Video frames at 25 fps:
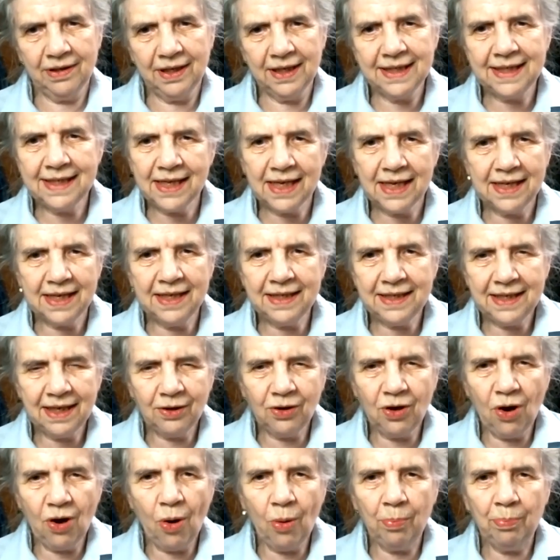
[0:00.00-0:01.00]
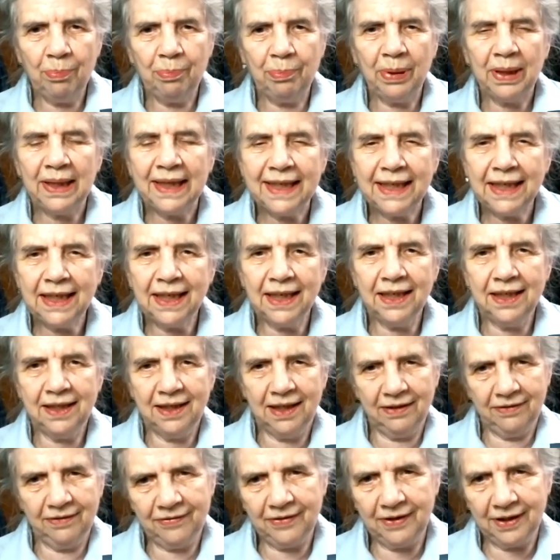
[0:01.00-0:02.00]
It's a completely
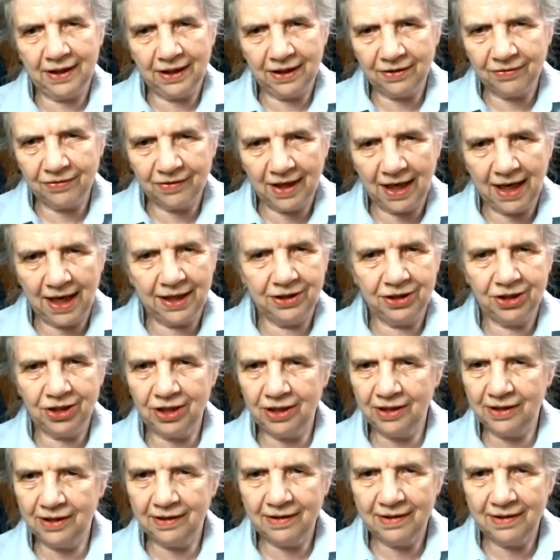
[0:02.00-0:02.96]
different creation.